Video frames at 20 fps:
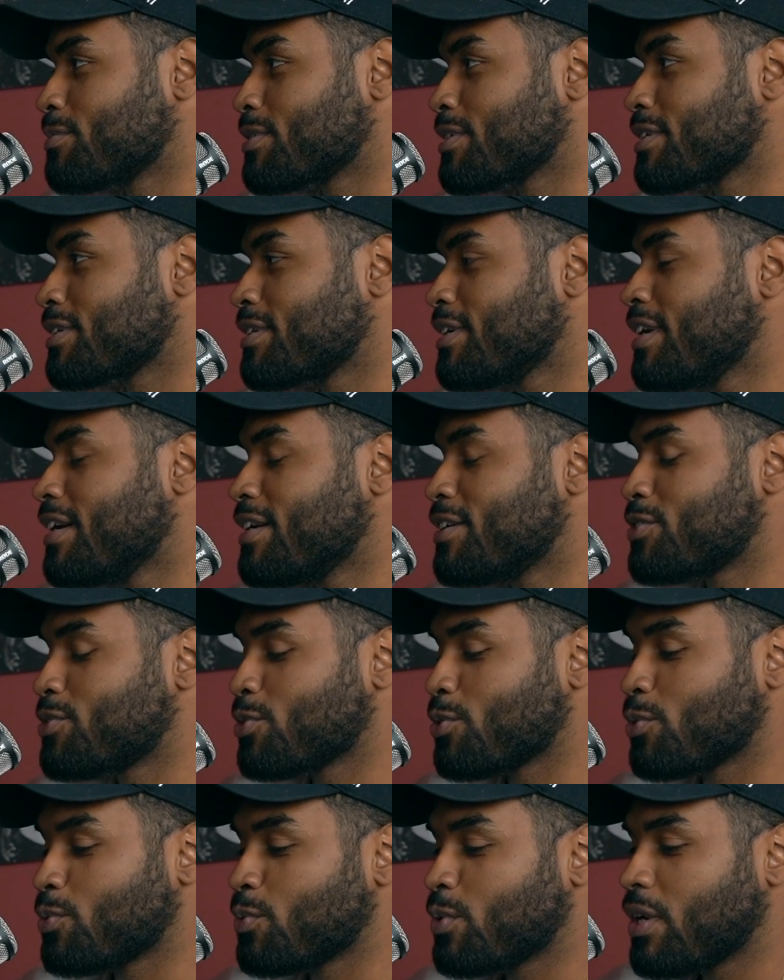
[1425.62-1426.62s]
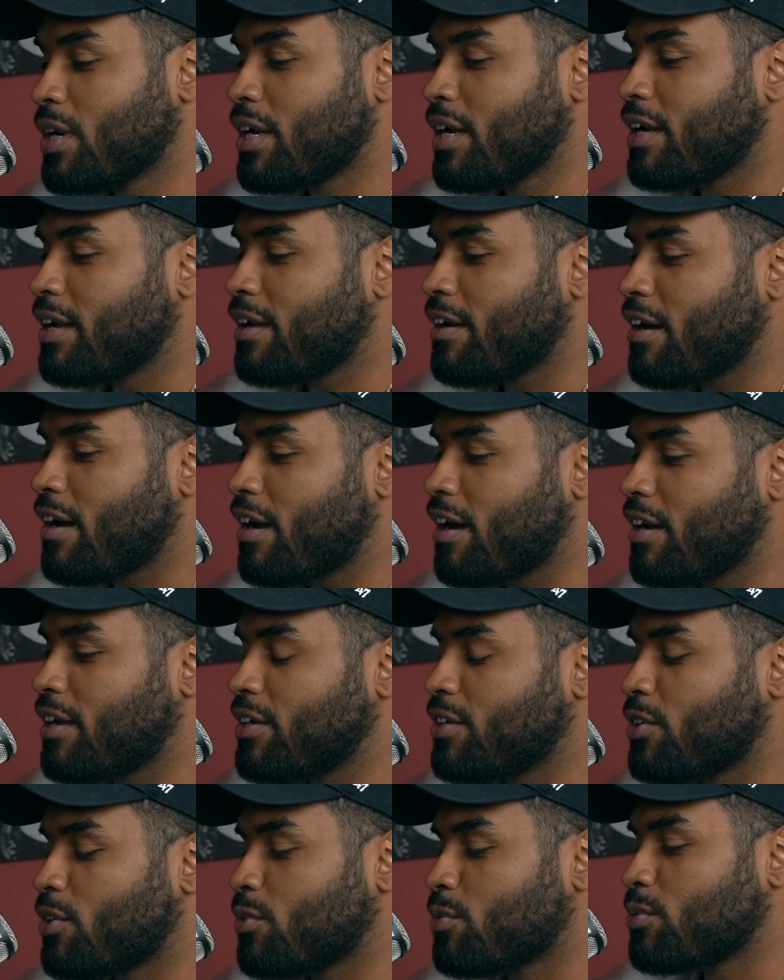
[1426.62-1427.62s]
You know what I'm saying? So,
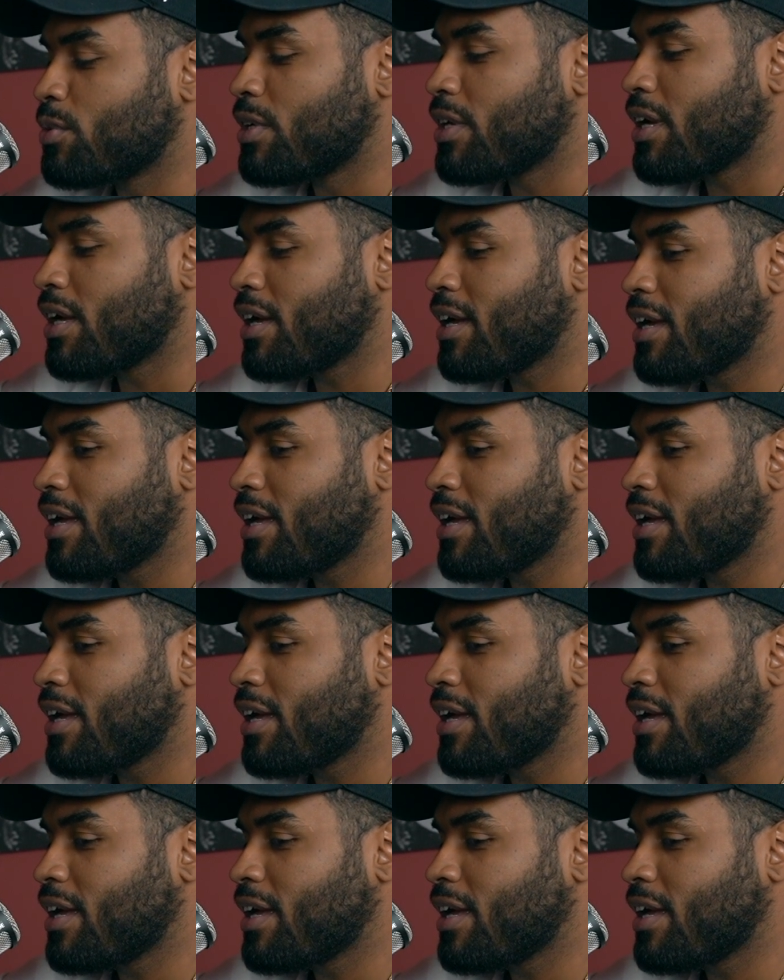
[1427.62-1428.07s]
you know,